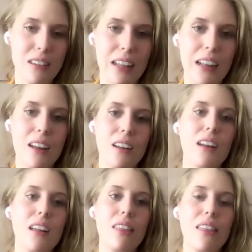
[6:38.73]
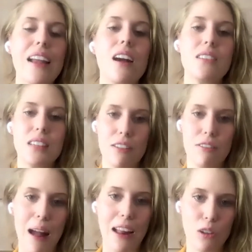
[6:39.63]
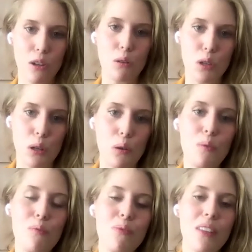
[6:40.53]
Like, let us give back to you too.